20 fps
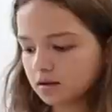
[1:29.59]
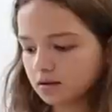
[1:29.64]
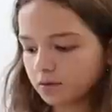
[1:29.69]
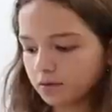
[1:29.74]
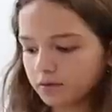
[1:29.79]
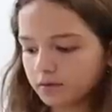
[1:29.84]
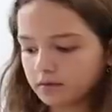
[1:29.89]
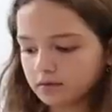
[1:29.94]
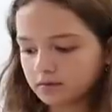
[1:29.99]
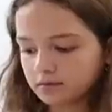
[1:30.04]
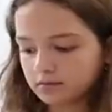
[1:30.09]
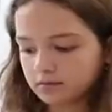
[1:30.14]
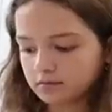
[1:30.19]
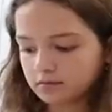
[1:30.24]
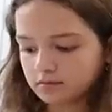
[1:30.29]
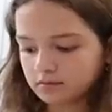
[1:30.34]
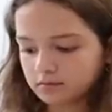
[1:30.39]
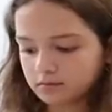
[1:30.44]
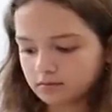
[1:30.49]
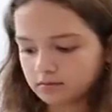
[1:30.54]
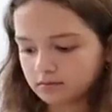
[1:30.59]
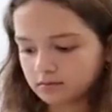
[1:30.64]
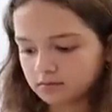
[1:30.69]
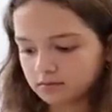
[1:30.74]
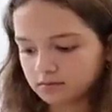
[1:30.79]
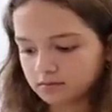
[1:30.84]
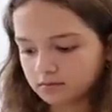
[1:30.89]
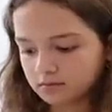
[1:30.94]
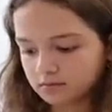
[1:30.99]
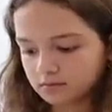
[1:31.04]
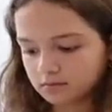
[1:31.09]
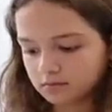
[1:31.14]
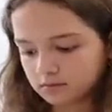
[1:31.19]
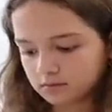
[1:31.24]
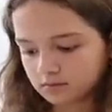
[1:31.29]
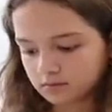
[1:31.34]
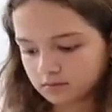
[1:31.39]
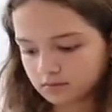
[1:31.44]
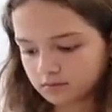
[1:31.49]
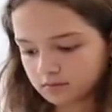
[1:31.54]

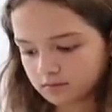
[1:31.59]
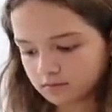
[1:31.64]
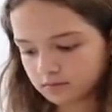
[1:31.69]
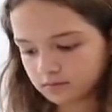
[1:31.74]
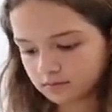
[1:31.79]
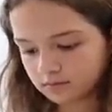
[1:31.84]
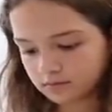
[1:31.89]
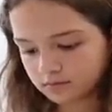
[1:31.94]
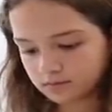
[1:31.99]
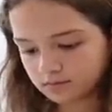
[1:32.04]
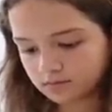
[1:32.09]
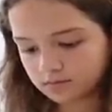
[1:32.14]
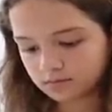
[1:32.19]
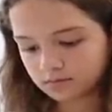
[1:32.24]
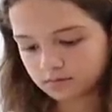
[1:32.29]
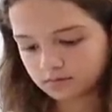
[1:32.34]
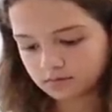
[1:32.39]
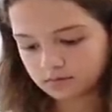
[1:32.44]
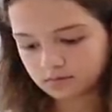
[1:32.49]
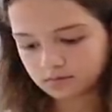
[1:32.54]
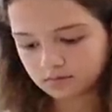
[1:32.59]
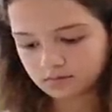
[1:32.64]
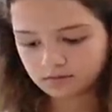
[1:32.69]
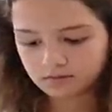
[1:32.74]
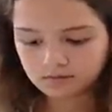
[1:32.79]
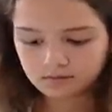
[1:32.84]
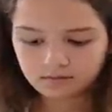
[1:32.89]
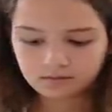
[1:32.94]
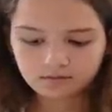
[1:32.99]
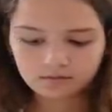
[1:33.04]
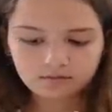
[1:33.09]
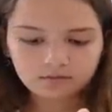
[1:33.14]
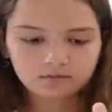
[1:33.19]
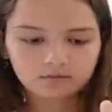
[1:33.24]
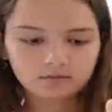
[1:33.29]
The person shown says nothing.